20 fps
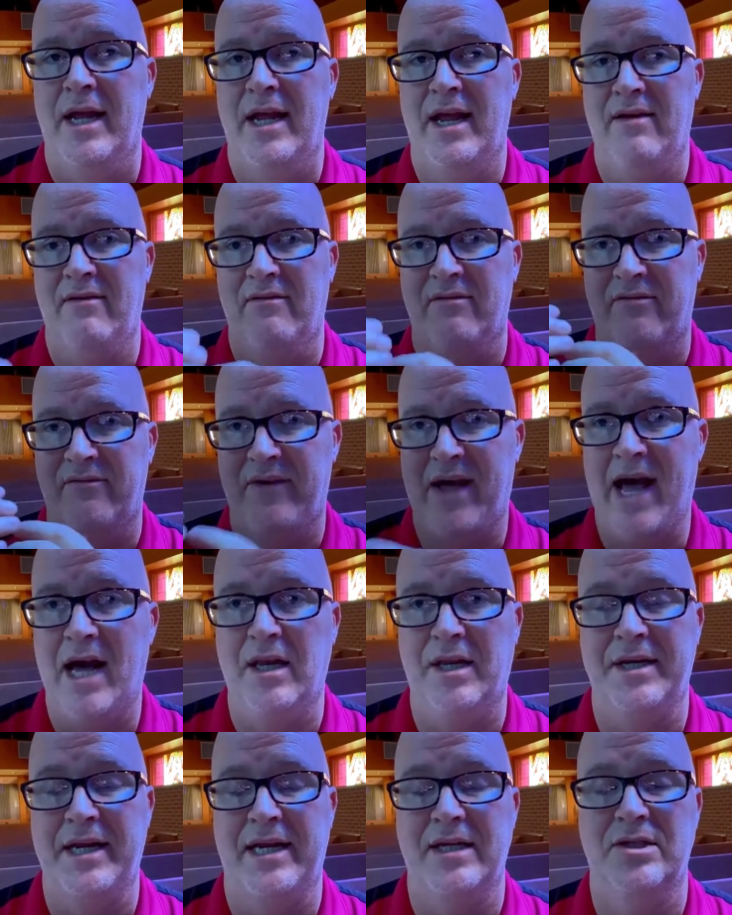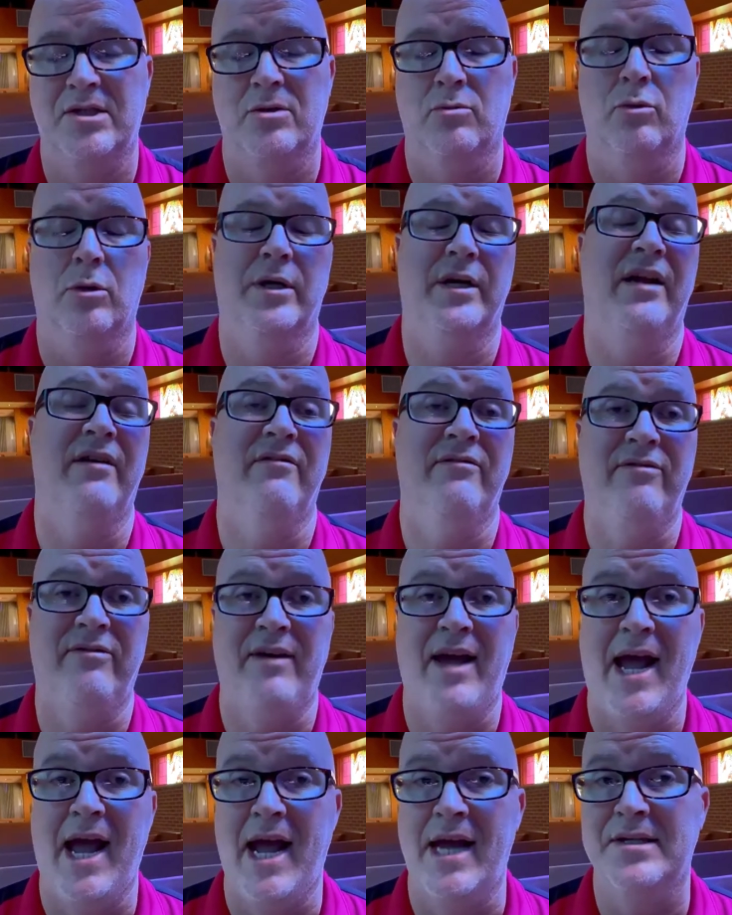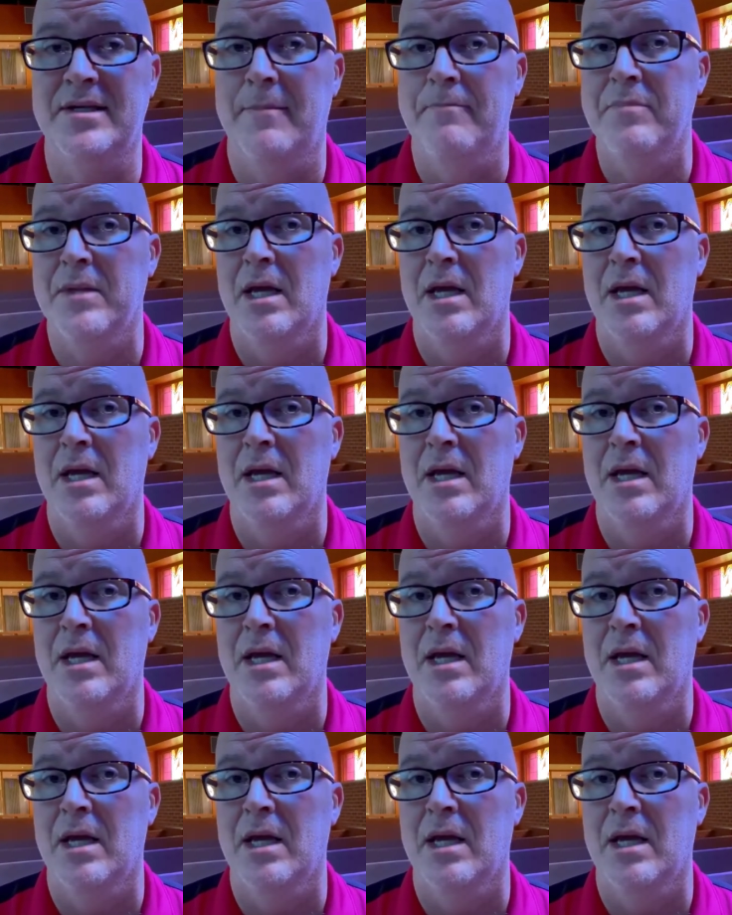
It validates the Word. In fact,